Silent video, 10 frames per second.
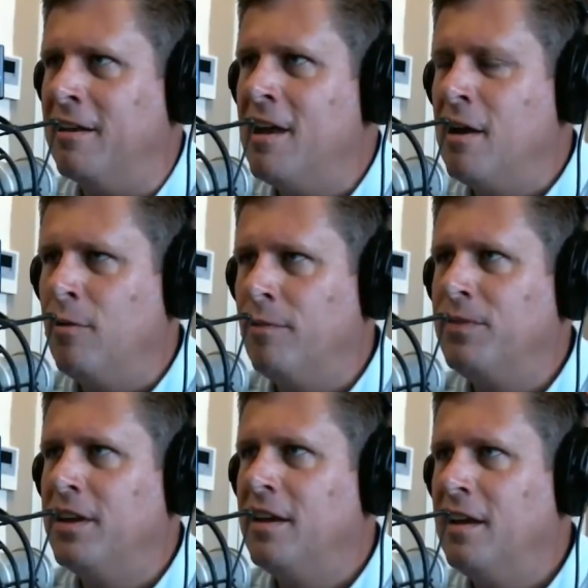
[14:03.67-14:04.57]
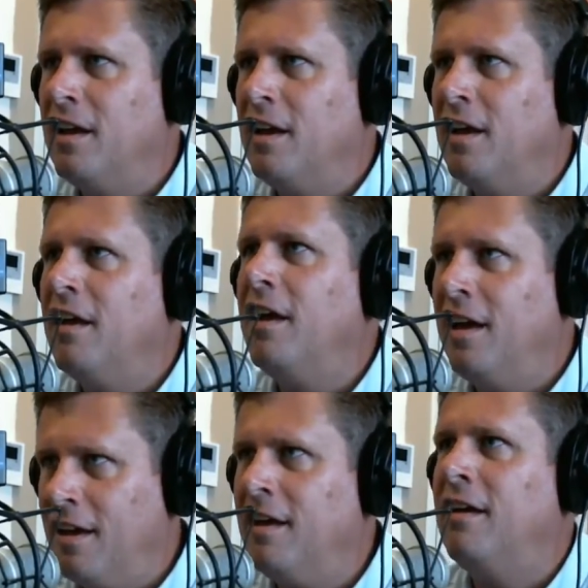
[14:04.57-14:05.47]
That was the Deval Patrick
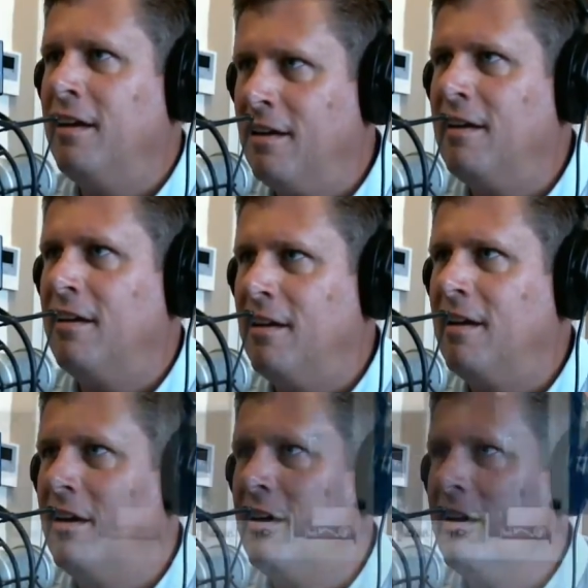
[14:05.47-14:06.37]
administration, and he, by the way, is thinking